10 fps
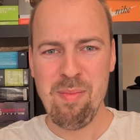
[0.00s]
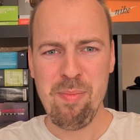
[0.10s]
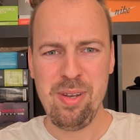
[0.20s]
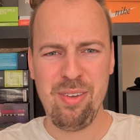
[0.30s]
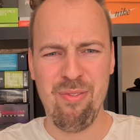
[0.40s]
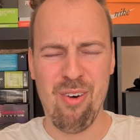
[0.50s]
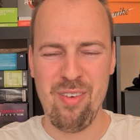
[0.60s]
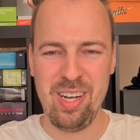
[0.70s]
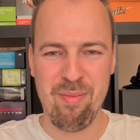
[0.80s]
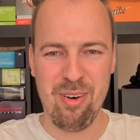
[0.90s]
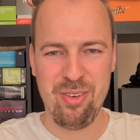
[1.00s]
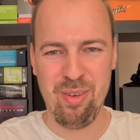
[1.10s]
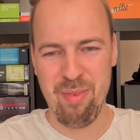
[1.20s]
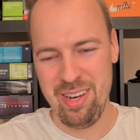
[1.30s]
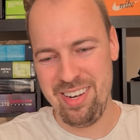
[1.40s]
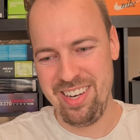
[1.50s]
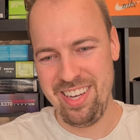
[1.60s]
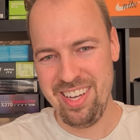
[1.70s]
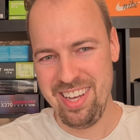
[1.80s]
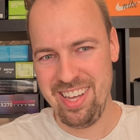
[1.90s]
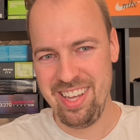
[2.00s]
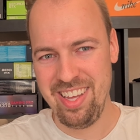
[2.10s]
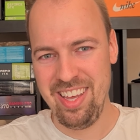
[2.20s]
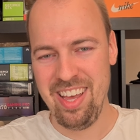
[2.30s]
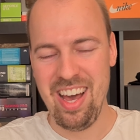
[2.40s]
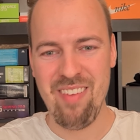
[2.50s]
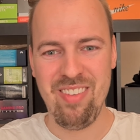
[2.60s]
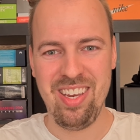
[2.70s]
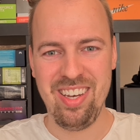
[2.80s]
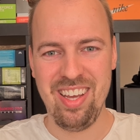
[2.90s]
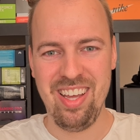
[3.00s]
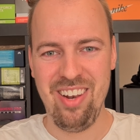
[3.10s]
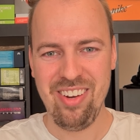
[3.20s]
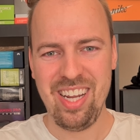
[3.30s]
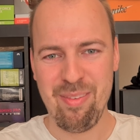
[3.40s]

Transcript: a bit worried about humanity. I mean, uh, look at